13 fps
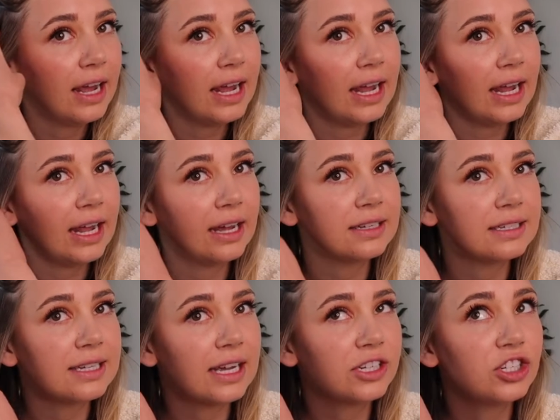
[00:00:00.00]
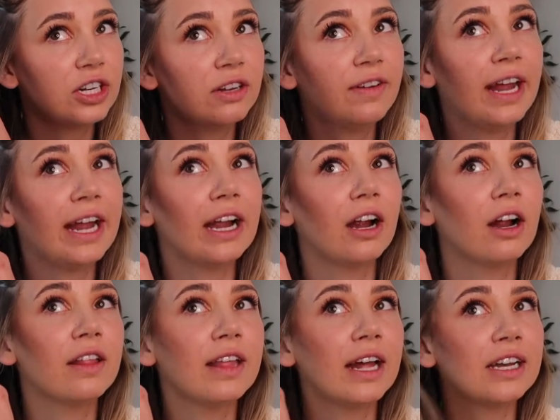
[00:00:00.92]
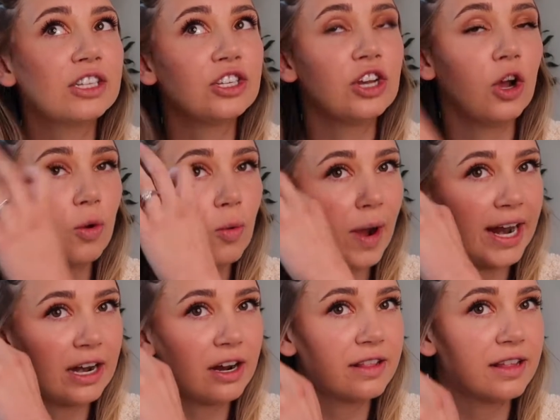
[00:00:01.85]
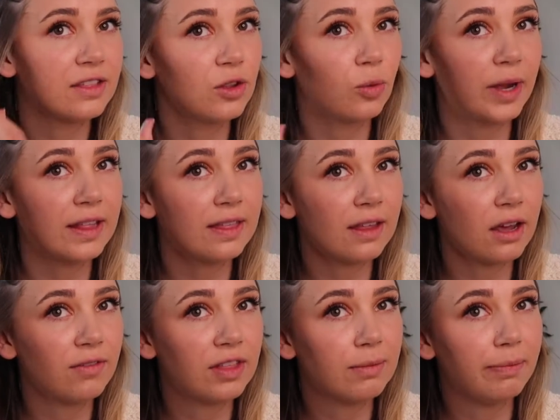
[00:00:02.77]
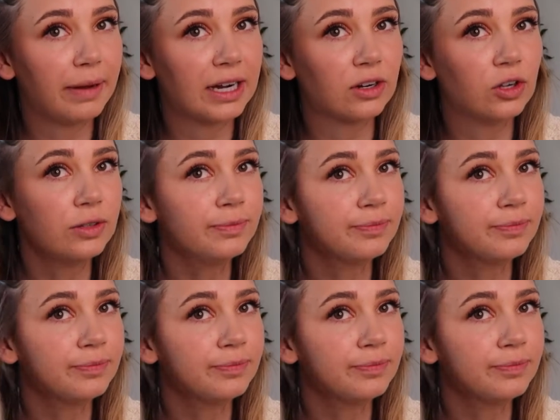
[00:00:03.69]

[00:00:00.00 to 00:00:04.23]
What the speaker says: a section of hair that is no wider than the width of the barrel.